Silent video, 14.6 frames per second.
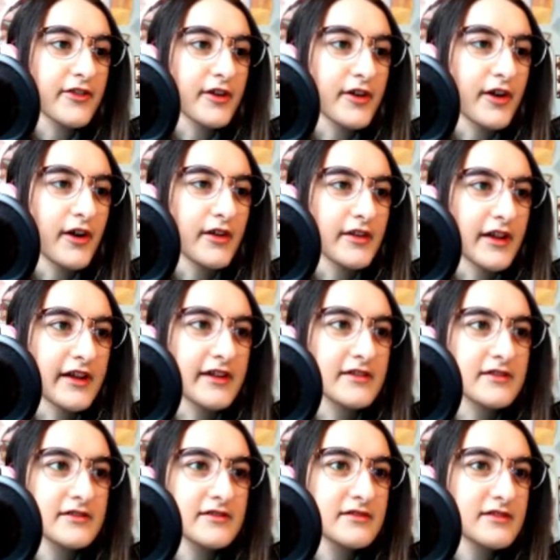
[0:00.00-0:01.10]
They're all like
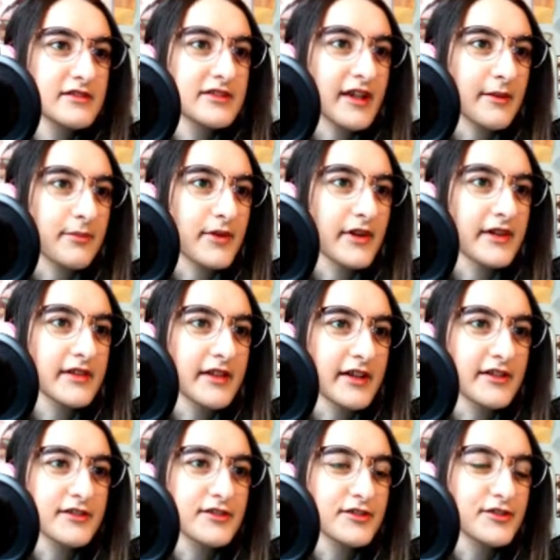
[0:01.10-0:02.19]
separate,
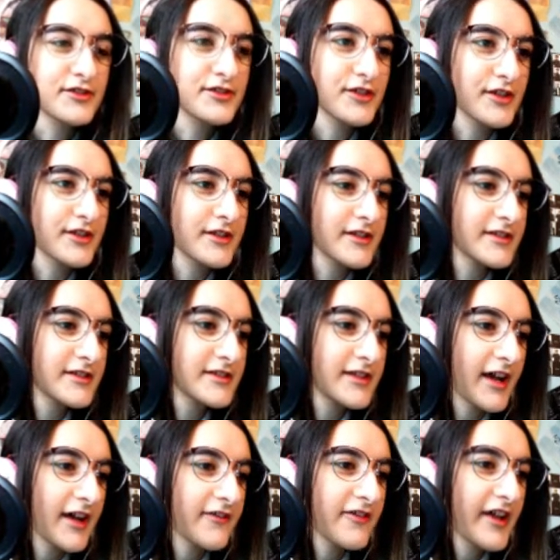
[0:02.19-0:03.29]
like shirt and
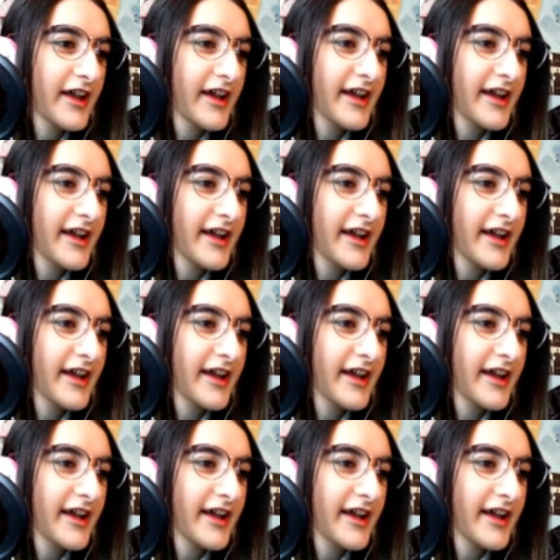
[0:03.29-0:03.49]
stuff.